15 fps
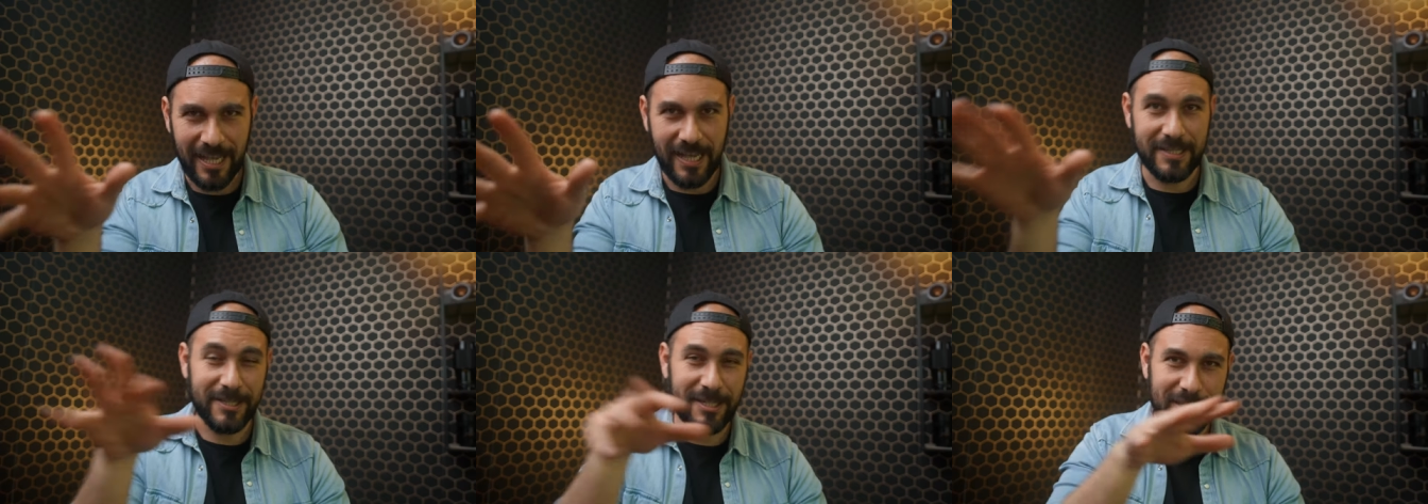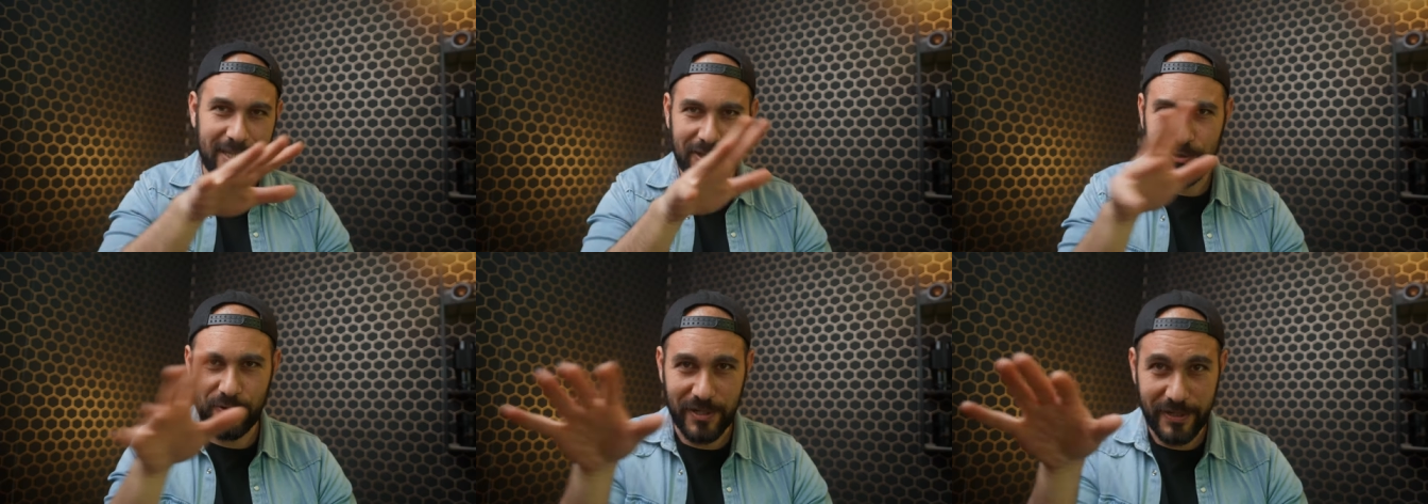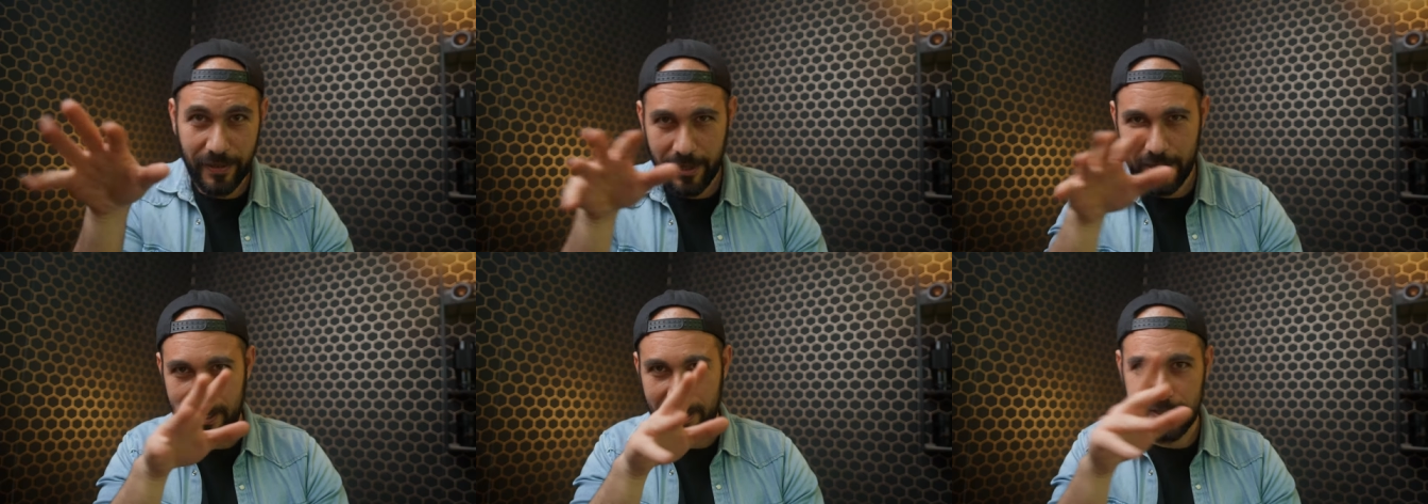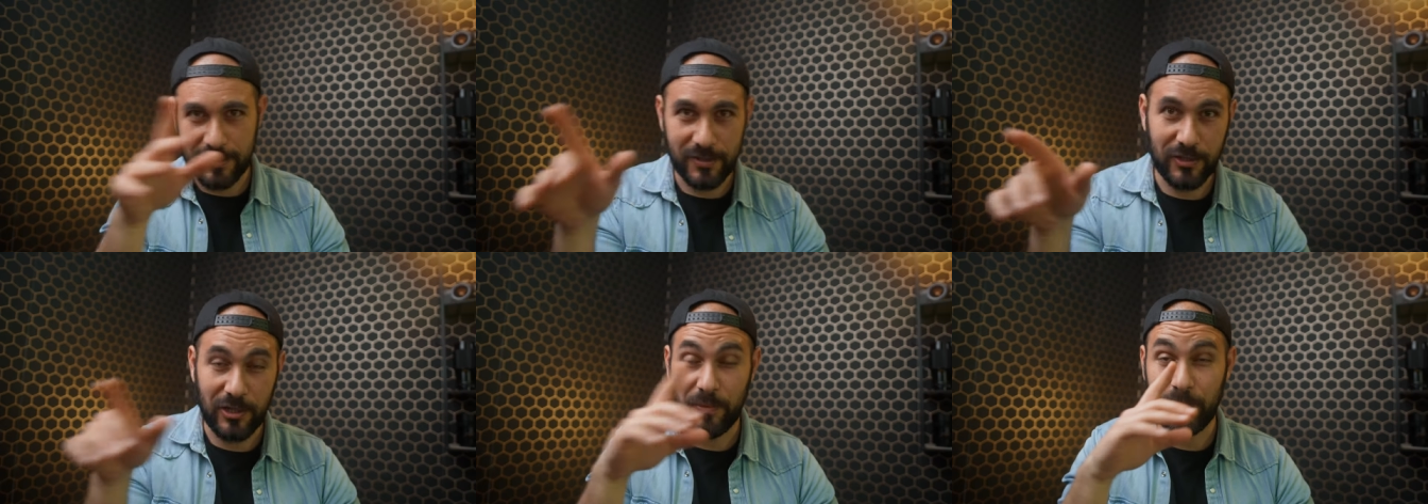I see that you are
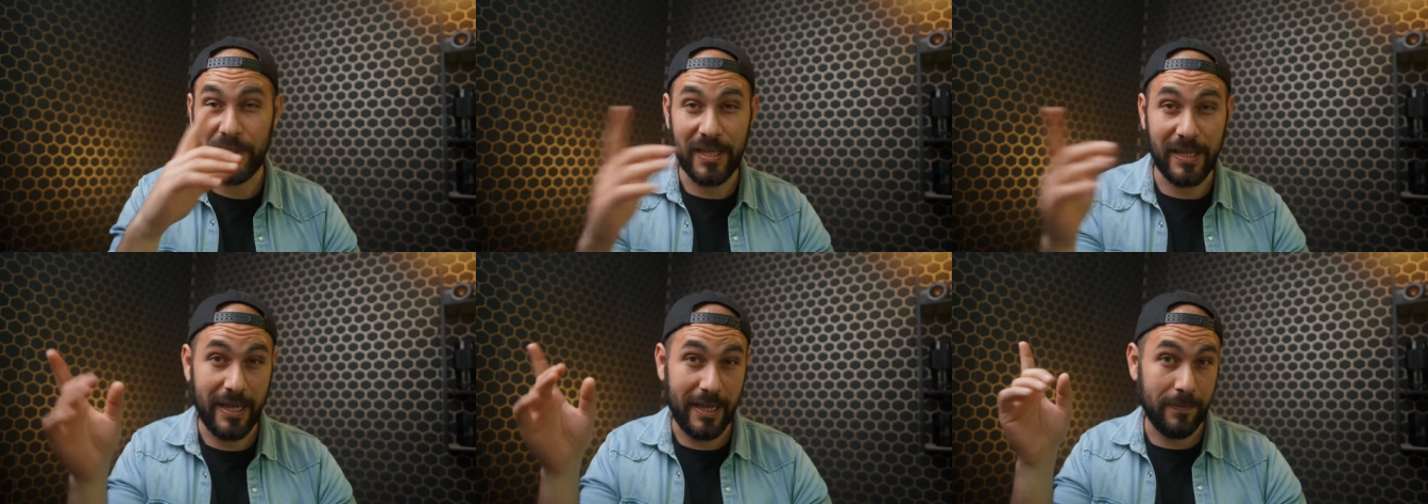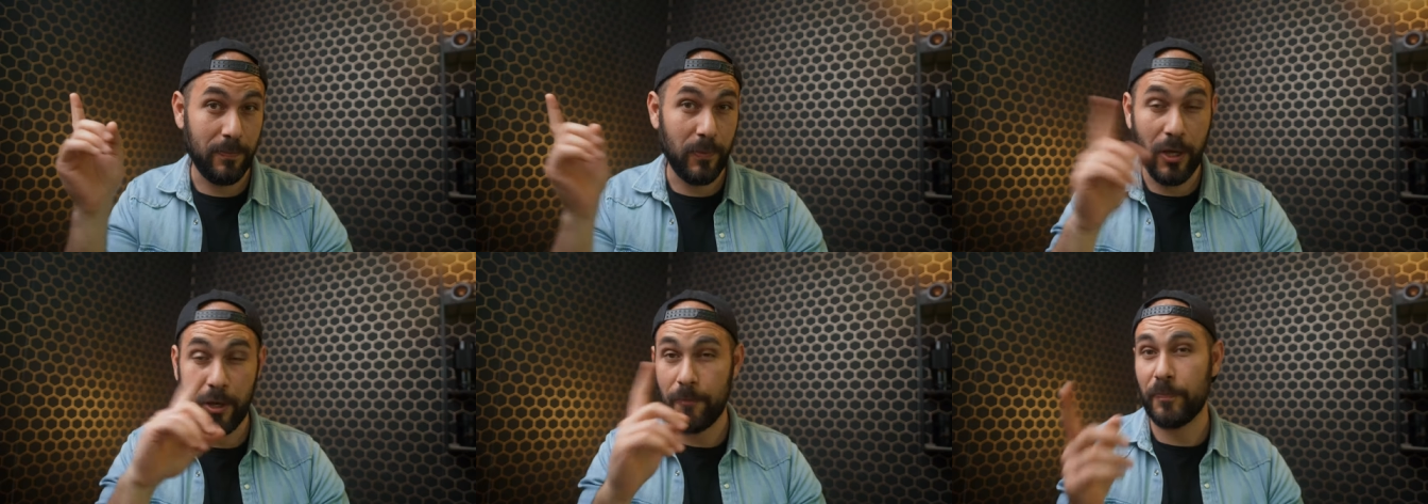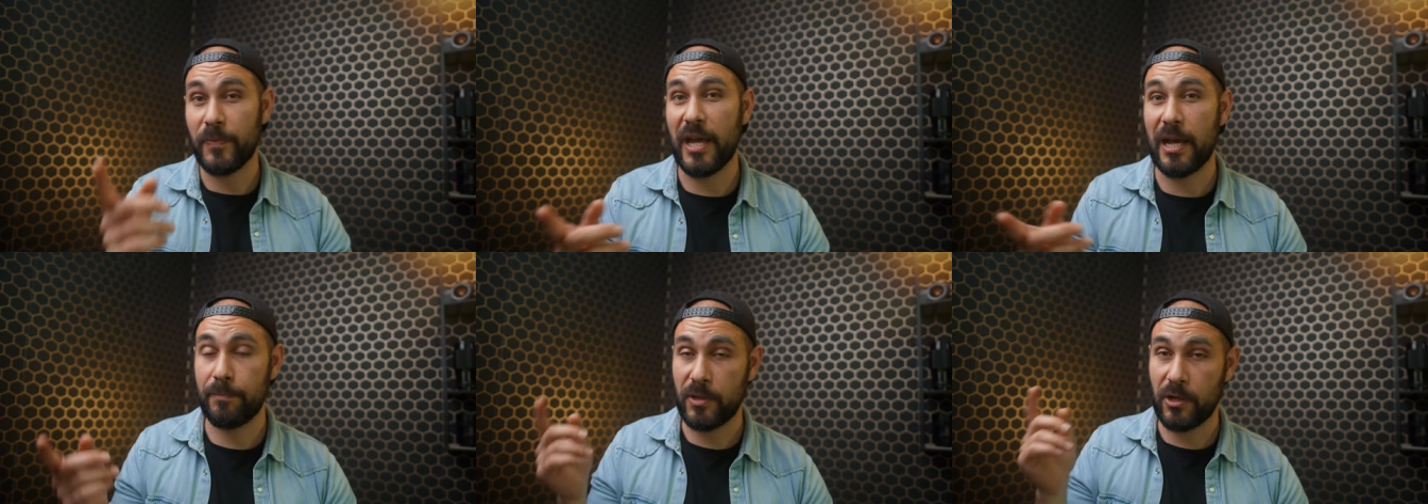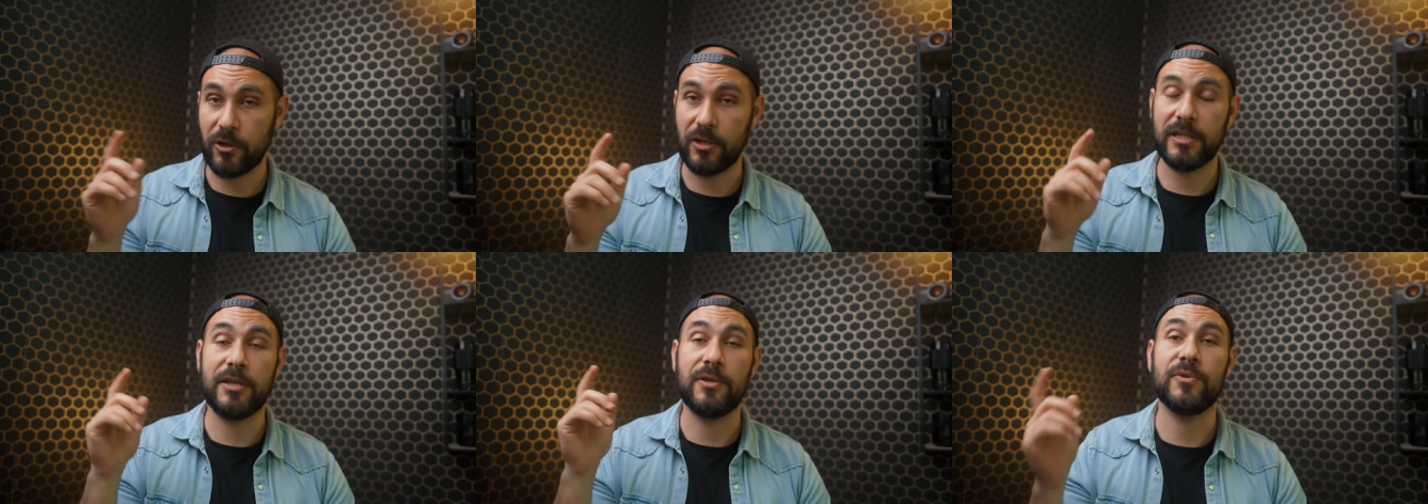thinking something, and no, I'm not
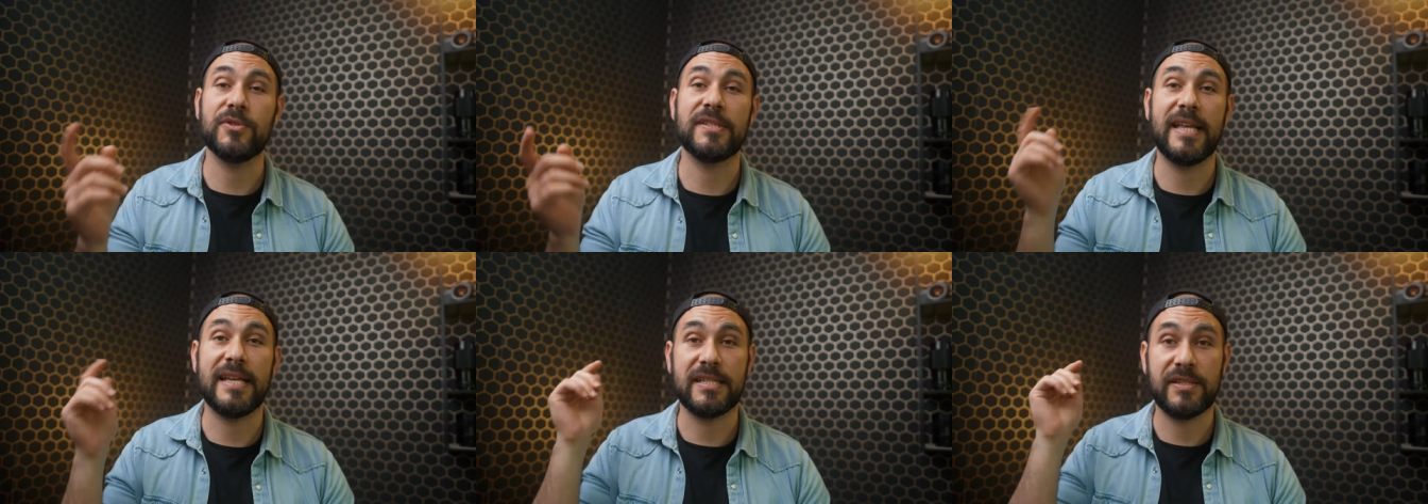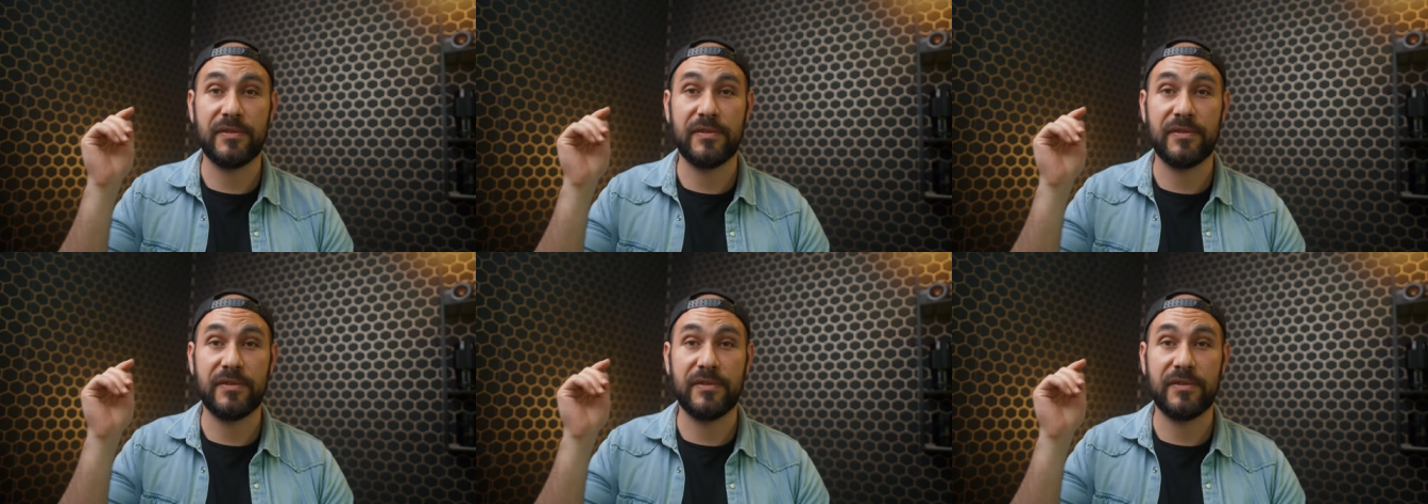gonna use the